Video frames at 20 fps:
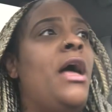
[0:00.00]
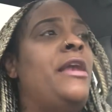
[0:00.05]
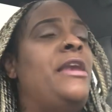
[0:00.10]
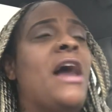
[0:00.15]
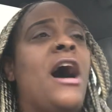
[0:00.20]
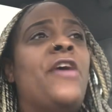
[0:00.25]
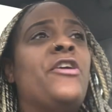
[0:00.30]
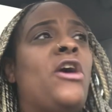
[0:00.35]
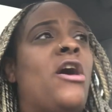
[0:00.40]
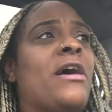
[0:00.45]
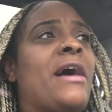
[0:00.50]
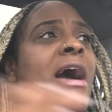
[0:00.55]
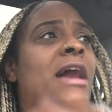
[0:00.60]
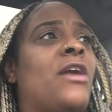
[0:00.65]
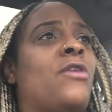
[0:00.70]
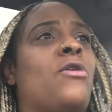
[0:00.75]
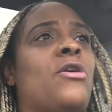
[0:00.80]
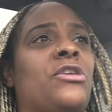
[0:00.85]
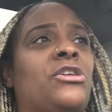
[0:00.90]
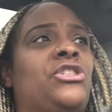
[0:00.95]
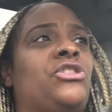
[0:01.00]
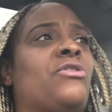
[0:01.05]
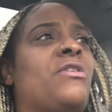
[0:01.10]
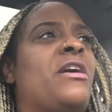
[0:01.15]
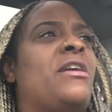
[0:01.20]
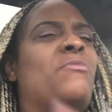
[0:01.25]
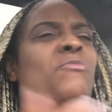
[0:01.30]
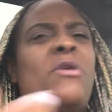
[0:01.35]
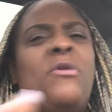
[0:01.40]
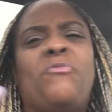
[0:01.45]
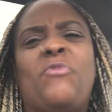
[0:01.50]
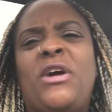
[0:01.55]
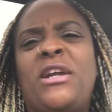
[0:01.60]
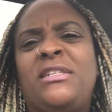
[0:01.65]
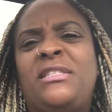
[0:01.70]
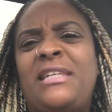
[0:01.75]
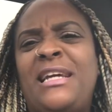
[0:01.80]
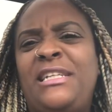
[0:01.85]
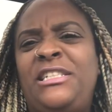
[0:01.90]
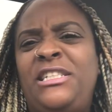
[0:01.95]
Now y'all got her on the shore and
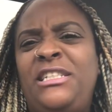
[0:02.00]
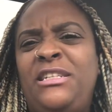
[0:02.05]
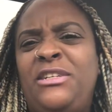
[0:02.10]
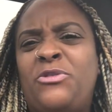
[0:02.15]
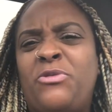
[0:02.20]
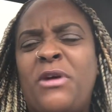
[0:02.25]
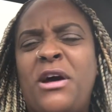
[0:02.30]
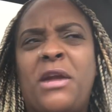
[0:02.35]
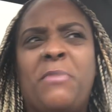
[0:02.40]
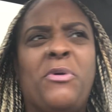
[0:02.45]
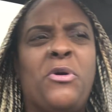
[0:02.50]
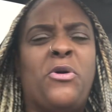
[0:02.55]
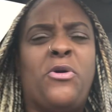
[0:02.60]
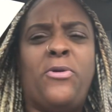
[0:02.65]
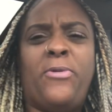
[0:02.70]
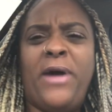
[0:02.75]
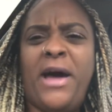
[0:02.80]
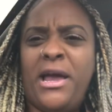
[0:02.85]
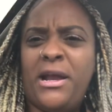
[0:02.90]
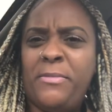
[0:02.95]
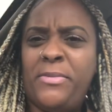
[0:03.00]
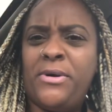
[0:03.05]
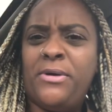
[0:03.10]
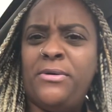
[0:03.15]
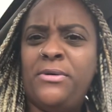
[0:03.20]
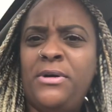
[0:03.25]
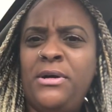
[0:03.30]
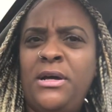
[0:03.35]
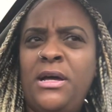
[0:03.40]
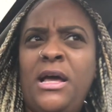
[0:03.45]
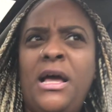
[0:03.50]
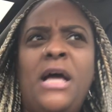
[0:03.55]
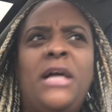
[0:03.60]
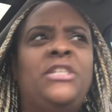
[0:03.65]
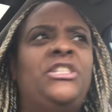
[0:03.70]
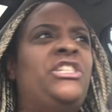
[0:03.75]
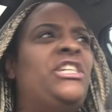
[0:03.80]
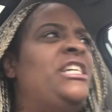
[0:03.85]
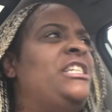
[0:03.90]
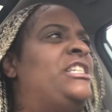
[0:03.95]
want to say she credible.
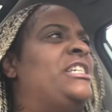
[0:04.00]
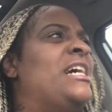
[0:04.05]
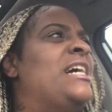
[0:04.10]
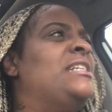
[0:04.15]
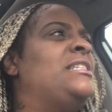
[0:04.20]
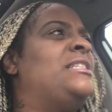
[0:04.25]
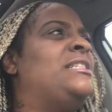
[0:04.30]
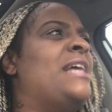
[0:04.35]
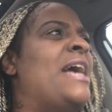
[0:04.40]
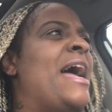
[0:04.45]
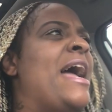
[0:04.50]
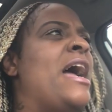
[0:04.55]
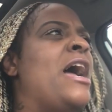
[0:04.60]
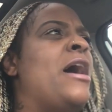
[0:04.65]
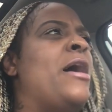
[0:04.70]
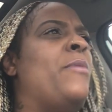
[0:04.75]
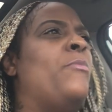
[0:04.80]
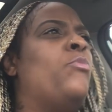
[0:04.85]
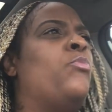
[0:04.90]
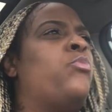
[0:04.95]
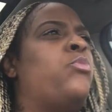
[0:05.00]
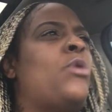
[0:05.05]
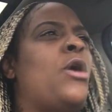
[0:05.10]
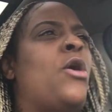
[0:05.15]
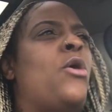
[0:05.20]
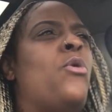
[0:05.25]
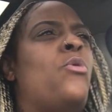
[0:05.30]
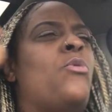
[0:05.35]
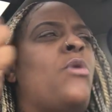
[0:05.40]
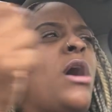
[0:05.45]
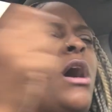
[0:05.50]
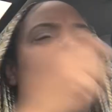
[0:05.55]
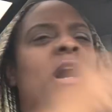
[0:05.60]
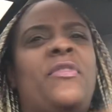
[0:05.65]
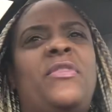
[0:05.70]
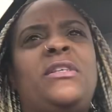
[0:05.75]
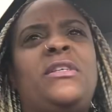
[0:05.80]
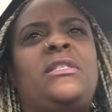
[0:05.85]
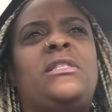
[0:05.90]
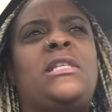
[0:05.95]
She just had wrote
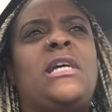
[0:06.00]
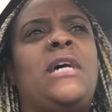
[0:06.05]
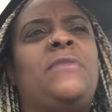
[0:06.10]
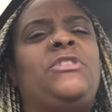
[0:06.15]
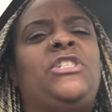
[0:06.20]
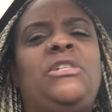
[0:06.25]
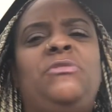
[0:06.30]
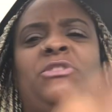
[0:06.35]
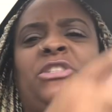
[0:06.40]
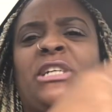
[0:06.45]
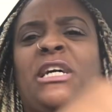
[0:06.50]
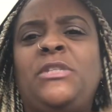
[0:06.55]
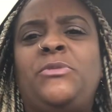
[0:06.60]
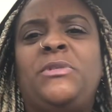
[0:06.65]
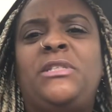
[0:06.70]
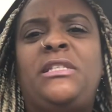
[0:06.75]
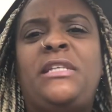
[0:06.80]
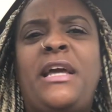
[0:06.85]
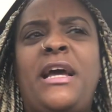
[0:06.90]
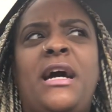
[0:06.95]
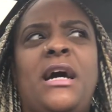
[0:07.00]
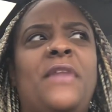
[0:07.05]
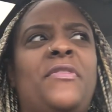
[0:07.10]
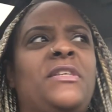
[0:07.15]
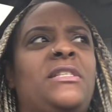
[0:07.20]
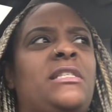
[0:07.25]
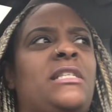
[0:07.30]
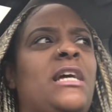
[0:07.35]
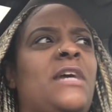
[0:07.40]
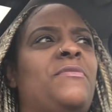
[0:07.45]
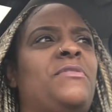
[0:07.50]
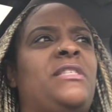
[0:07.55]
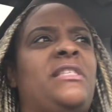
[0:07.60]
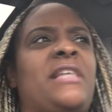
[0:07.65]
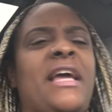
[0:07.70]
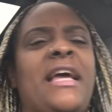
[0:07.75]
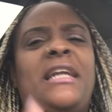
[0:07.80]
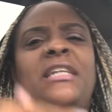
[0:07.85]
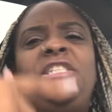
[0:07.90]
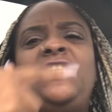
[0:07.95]
other stuff. She was saying other stuff,
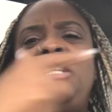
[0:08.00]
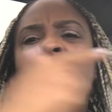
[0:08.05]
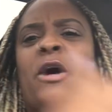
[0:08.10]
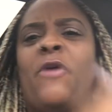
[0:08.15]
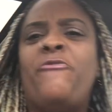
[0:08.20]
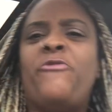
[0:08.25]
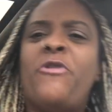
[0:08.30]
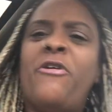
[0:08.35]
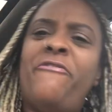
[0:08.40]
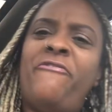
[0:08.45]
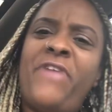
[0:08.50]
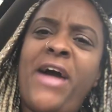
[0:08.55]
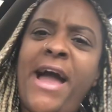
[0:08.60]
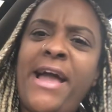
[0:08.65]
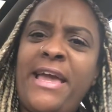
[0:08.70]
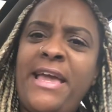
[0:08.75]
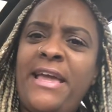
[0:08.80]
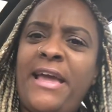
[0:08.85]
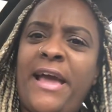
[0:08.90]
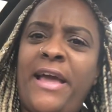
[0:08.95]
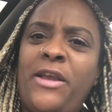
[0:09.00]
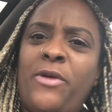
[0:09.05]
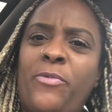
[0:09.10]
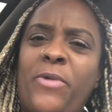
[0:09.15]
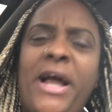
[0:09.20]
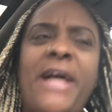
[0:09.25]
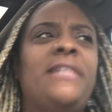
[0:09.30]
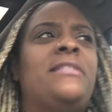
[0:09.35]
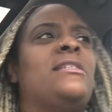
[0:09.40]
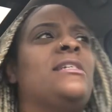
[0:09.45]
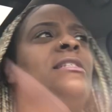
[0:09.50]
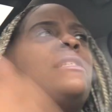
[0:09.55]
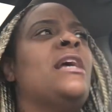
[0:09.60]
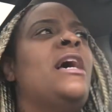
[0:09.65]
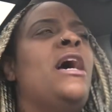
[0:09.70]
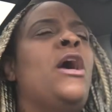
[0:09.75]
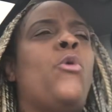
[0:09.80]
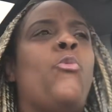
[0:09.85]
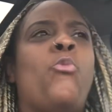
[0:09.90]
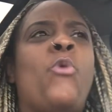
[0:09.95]
saying that she know for a fact he ain't a racist.
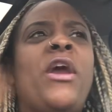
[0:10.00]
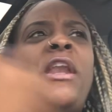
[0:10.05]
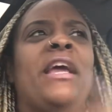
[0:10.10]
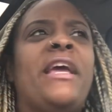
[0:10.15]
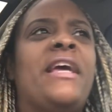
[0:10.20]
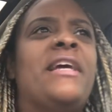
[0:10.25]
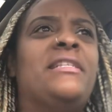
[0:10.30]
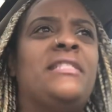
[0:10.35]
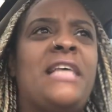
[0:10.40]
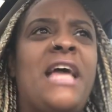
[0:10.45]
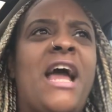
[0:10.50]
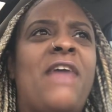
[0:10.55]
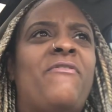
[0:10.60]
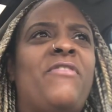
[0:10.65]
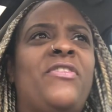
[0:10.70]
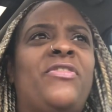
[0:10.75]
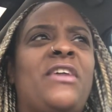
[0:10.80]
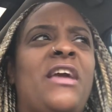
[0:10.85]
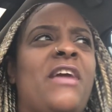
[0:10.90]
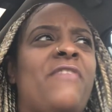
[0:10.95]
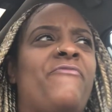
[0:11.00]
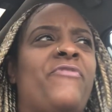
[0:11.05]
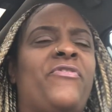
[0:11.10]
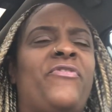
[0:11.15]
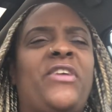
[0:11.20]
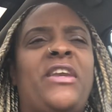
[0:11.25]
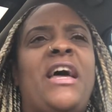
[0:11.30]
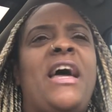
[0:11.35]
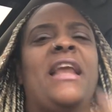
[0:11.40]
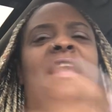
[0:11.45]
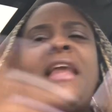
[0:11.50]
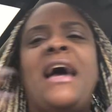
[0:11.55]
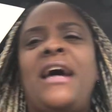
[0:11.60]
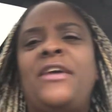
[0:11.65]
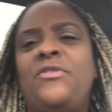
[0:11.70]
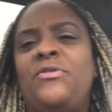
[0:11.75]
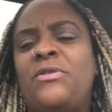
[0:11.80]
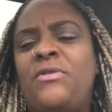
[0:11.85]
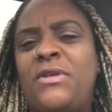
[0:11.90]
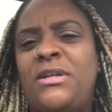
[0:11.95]
Went against everything for that. Now
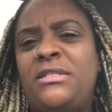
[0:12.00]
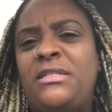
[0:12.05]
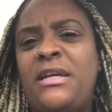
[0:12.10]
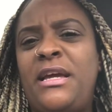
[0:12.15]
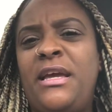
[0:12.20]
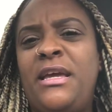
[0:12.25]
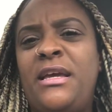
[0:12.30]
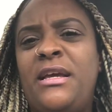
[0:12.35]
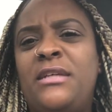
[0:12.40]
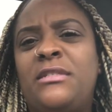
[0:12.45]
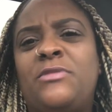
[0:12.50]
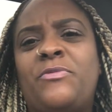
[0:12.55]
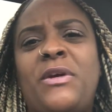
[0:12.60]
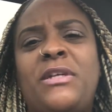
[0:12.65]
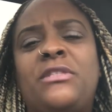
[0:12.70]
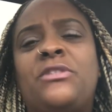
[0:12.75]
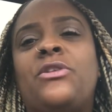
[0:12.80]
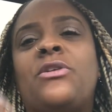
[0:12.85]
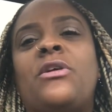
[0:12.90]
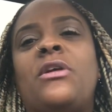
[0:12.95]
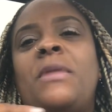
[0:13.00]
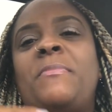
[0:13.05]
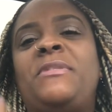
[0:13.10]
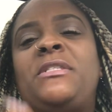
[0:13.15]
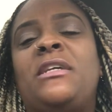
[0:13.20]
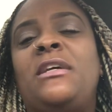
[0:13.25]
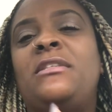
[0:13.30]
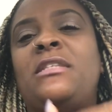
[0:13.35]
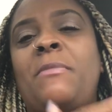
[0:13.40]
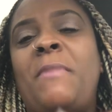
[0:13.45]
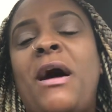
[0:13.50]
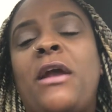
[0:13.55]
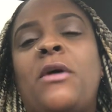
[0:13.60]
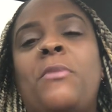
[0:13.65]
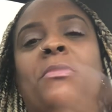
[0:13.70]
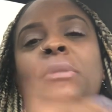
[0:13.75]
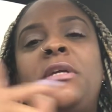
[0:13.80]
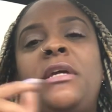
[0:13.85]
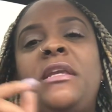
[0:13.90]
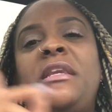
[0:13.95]
you're going to say he is a racist. Girl, let me tell you something. I
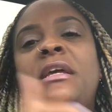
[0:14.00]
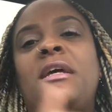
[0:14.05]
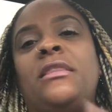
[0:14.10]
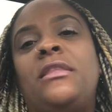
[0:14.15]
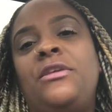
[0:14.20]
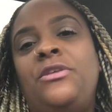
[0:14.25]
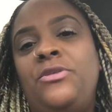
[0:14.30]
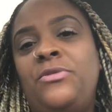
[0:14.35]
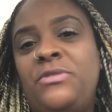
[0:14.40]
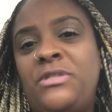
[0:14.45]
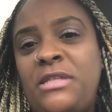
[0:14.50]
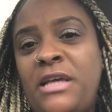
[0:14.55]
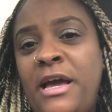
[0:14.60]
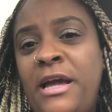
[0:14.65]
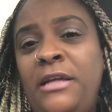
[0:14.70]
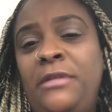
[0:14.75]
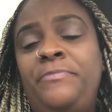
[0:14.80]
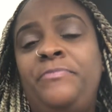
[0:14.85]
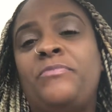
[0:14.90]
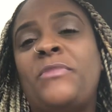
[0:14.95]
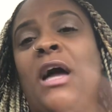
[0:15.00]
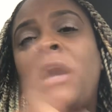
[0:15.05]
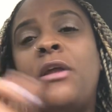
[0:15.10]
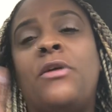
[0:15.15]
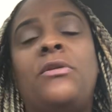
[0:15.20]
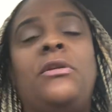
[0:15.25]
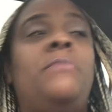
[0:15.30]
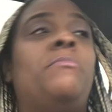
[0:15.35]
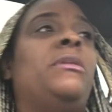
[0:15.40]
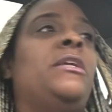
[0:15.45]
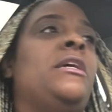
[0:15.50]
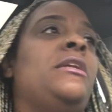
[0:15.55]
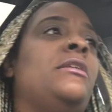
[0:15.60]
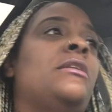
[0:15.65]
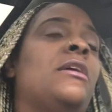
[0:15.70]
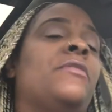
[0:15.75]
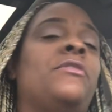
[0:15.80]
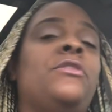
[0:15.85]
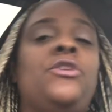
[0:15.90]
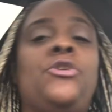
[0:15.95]
don't believe nothing you say. I don't believe
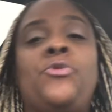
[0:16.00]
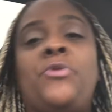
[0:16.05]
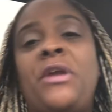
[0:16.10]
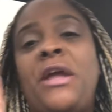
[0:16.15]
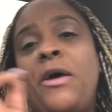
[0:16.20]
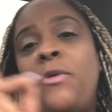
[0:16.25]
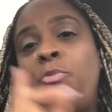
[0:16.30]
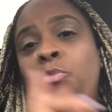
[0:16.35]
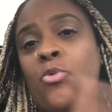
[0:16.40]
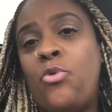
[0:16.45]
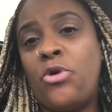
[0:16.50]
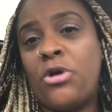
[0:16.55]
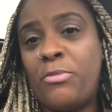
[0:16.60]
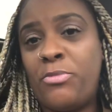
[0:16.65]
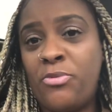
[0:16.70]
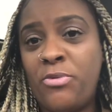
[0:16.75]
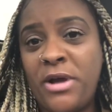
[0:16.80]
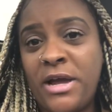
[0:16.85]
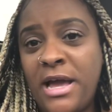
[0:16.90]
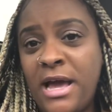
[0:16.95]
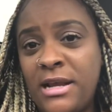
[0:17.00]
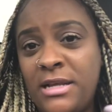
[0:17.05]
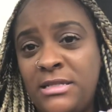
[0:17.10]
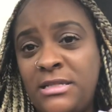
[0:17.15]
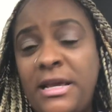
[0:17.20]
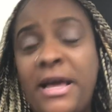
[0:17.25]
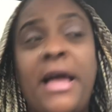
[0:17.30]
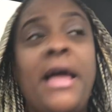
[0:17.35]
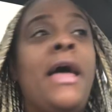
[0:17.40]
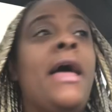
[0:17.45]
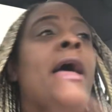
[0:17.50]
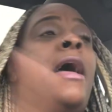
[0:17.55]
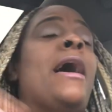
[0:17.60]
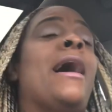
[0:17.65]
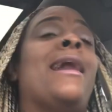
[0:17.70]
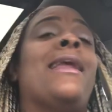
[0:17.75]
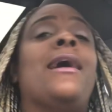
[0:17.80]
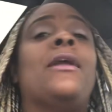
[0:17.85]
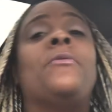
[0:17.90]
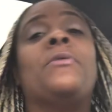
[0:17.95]
nothing you and that water boy got to say.
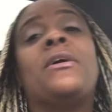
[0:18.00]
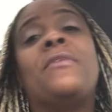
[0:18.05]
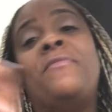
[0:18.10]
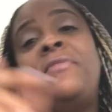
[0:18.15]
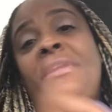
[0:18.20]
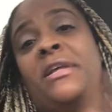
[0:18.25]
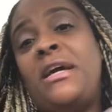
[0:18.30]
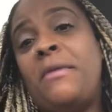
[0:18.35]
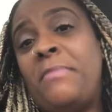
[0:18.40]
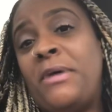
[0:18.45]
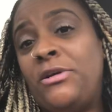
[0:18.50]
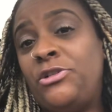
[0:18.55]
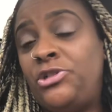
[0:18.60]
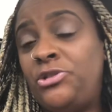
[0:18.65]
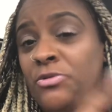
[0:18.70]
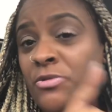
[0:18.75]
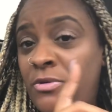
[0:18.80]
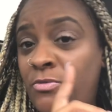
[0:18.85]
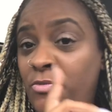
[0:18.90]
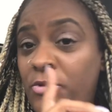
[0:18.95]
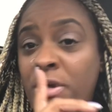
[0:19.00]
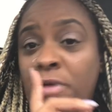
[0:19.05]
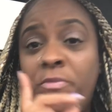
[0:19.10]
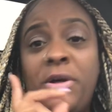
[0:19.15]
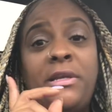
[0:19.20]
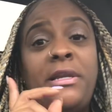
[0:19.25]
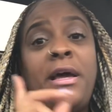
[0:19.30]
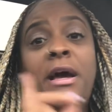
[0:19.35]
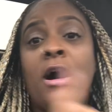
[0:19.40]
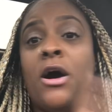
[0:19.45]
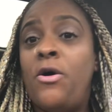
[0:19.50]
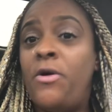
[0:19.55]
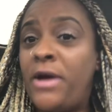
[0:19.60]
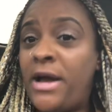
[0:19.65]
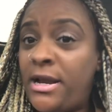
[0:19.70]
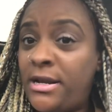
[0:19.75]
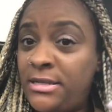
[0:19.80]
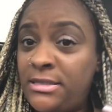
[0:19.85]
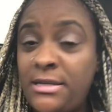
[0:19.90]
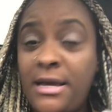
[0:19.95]
And I don't give a damn about you and what that hoe
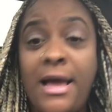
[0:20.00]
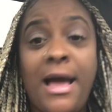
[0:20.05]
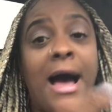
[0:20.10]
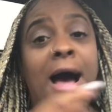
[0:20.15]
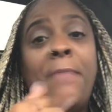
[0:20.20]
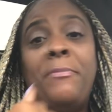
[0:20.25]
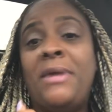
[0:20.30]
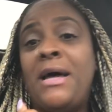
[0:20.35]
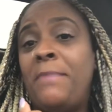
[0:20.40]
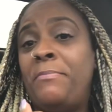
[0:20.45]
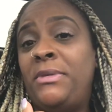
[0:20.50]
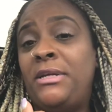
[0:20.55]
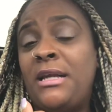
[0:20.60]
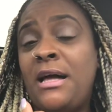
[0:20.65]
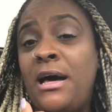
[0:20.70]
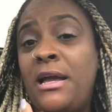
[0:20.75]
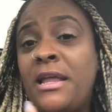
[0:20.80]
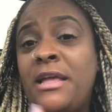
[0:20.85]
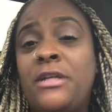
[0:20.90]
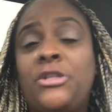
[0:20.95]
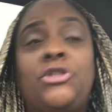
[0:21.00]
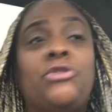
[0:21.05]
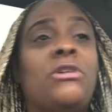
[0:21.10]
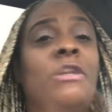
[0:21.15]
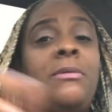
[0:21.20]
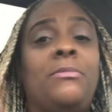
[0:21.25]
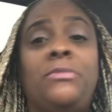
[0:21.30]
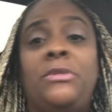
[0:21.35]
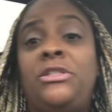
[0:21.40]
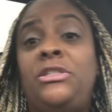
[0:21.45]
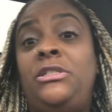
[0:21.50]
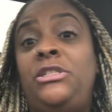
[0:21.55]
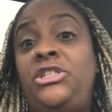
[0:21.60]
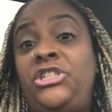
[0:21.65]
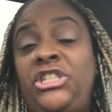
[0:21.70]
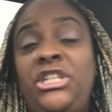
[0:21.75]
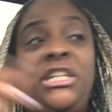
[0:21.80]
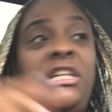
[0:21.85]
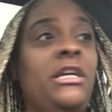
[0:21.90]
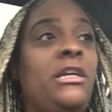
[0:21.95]
got to say. I'm not Melania Trump.
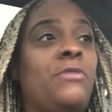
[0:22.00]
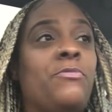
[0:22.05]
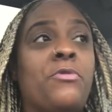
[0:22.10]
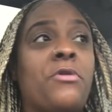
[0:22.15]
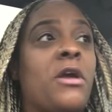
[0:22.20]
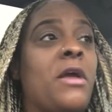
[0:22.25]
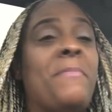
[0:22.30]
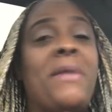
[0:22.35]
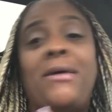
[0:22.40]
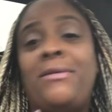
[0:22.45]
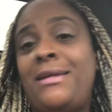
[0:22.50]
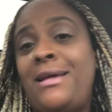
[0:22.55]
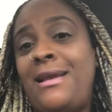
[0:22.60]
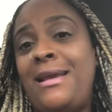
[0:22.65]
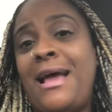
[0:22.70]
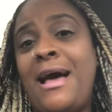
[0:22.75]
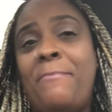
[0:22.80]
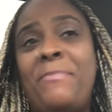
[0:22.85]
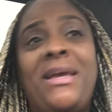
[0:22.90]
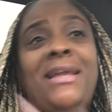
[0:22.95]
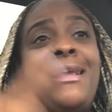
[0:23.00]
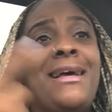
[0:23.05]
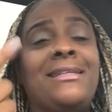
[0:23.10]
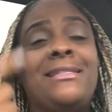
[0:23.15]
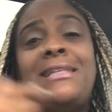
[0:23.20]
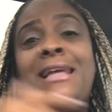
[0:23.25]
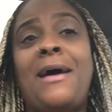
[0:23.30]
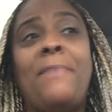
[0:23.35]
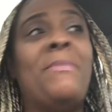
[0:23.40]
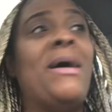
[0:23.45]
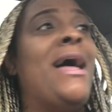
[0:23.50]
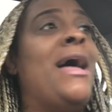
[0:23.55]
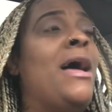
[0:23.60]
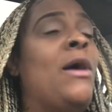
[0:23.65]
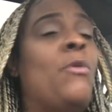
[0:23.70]
She need to worry about that, not me. That's not,